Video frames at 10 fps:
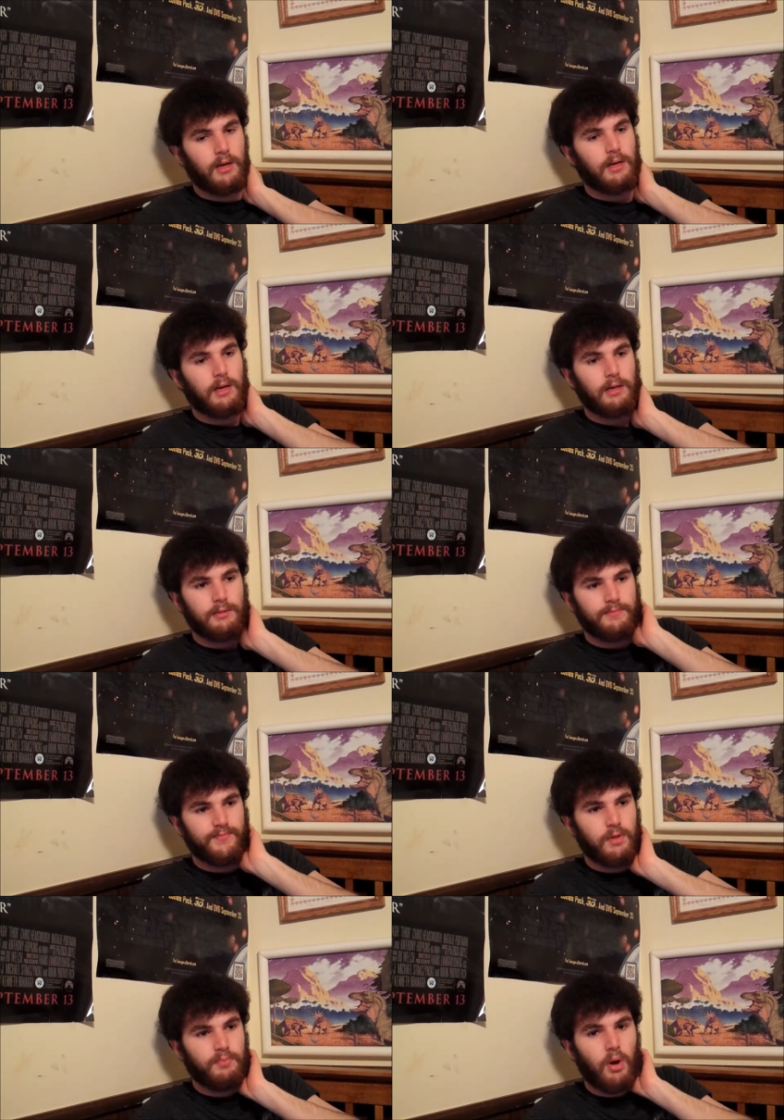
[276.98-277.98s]
um,
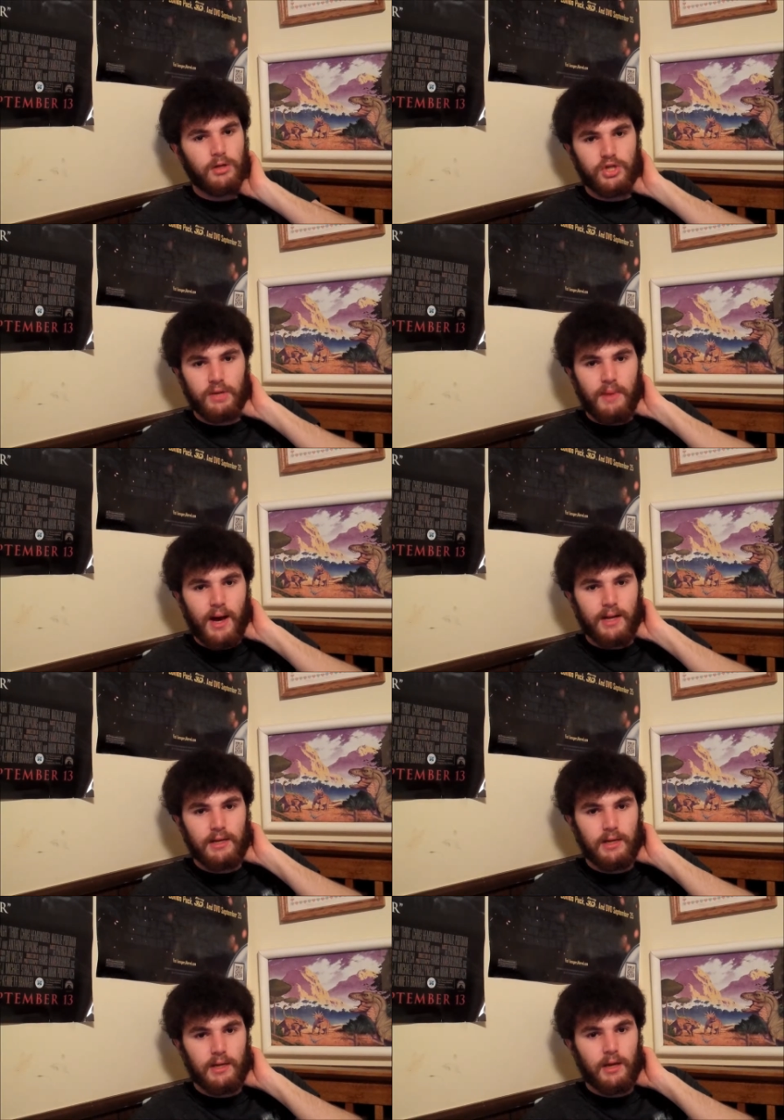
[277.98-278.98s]
Paul
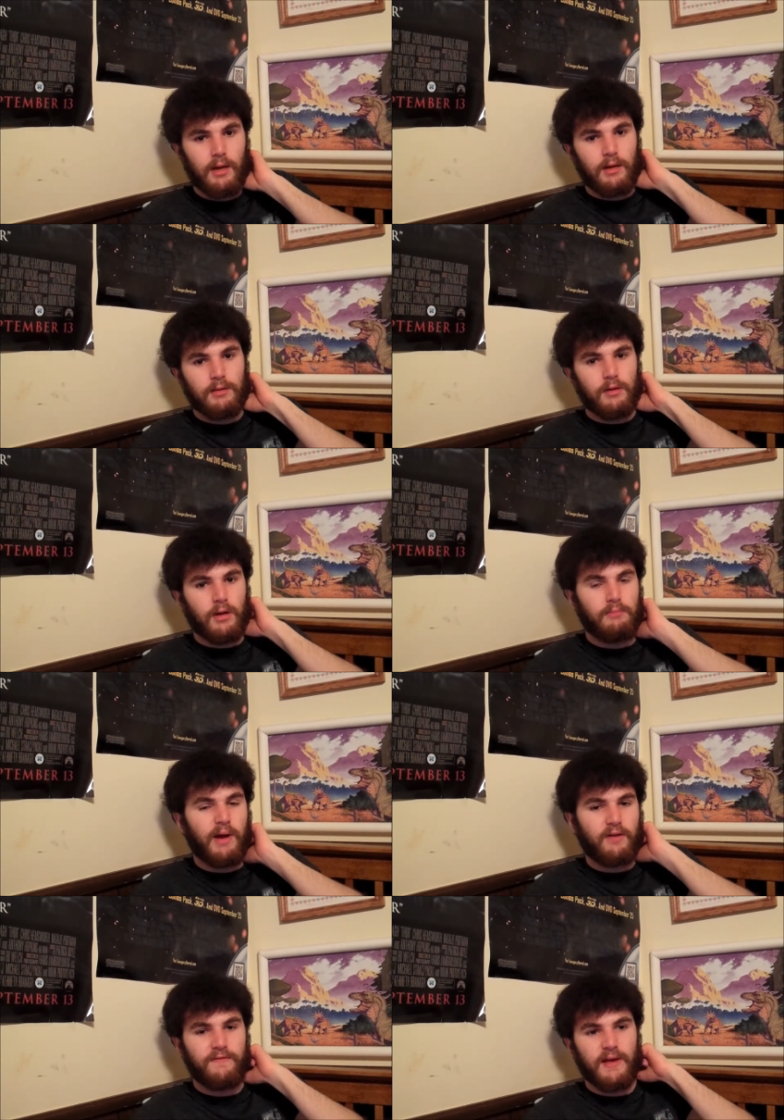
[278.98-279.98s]
Giamatti, uh,
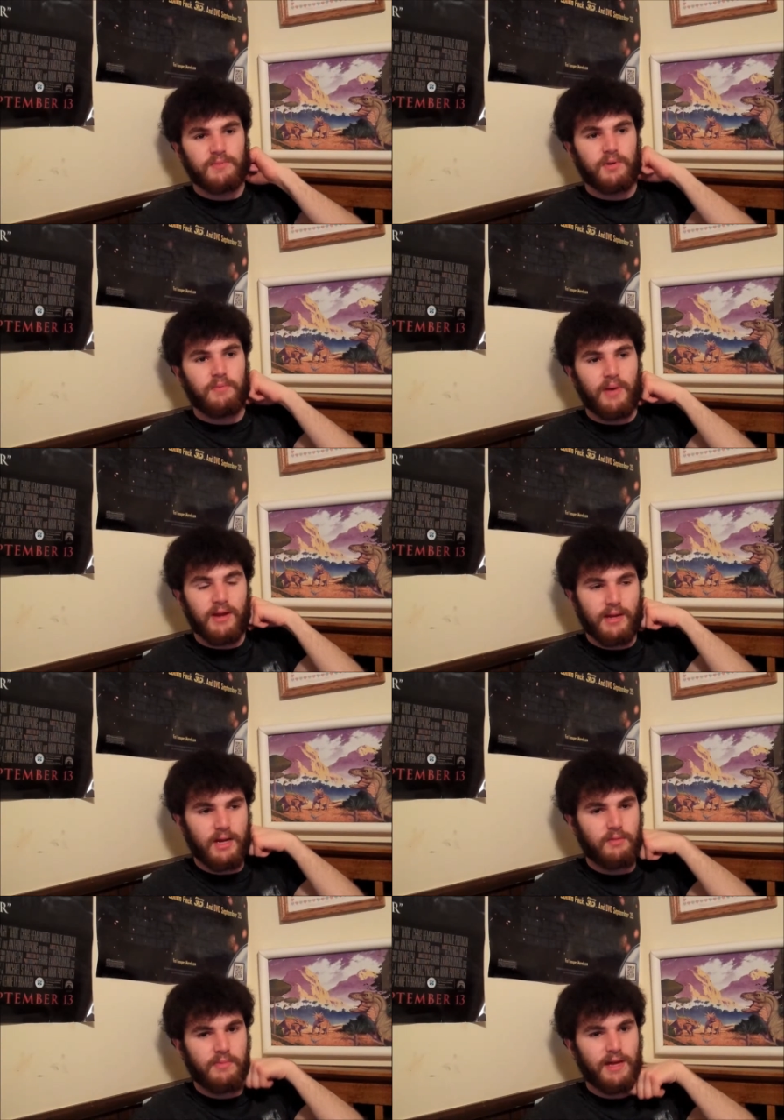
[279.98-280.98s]
Michael Fassbender, Benedict
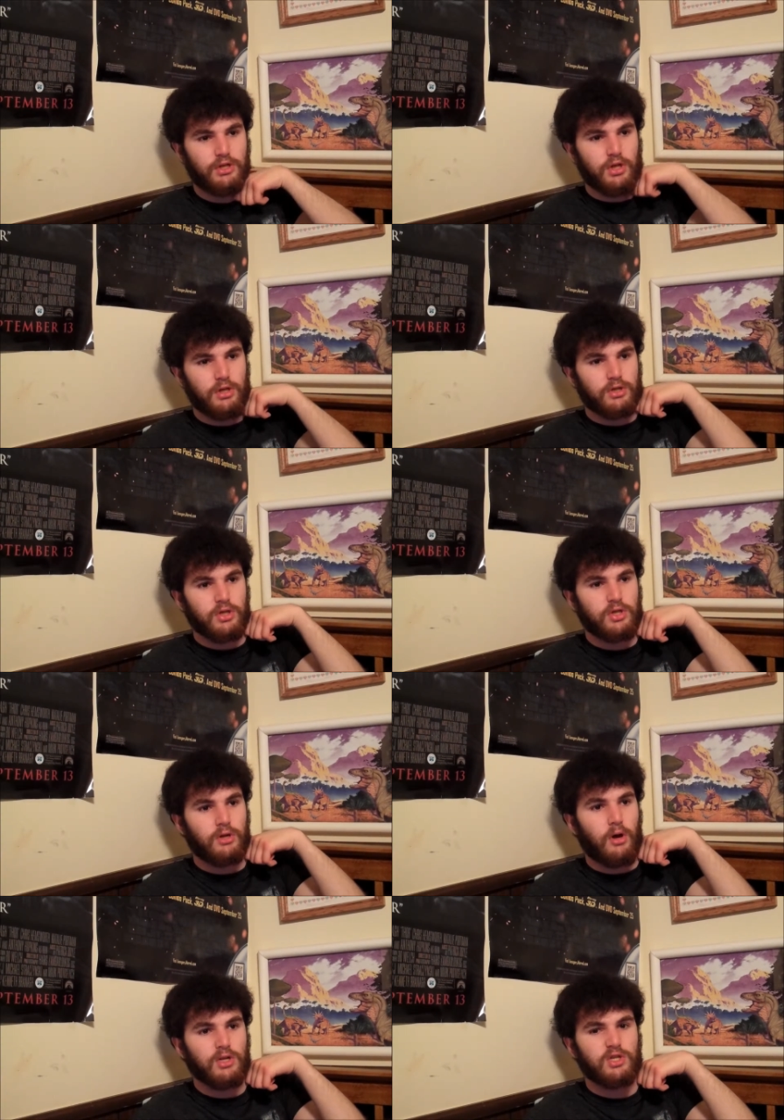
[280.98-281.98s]
Cumberbatch, uh, just an
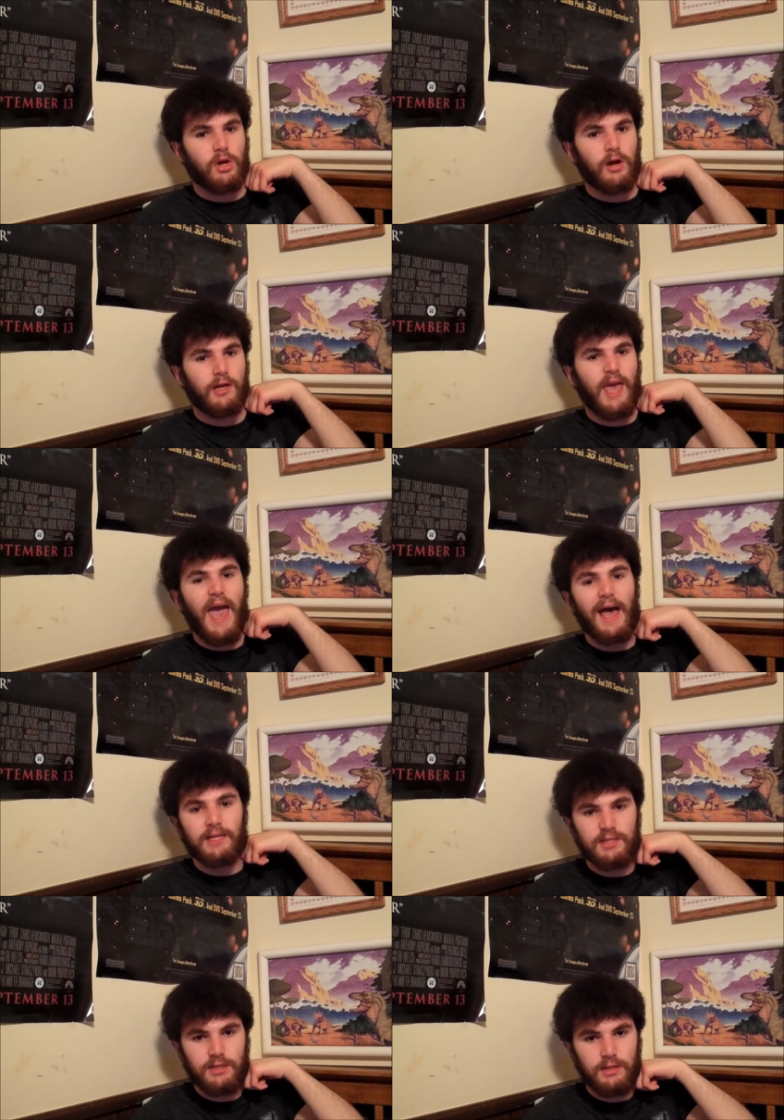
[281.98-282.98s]
all-star
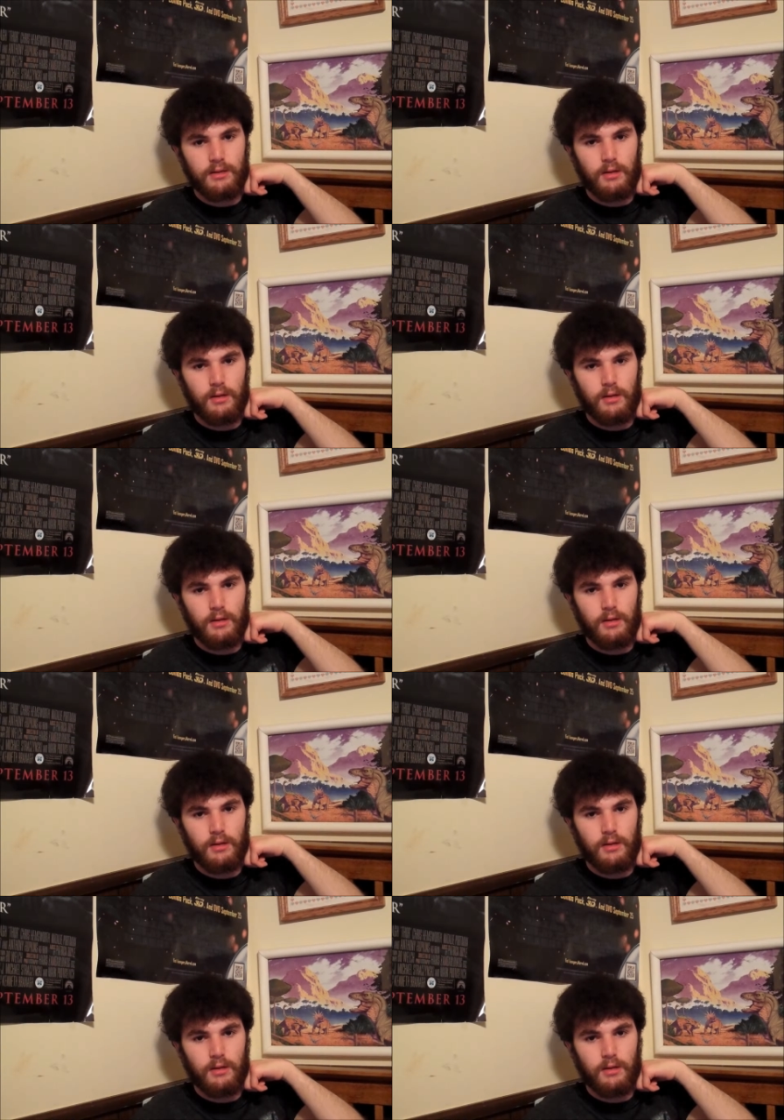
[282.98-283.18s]
cast.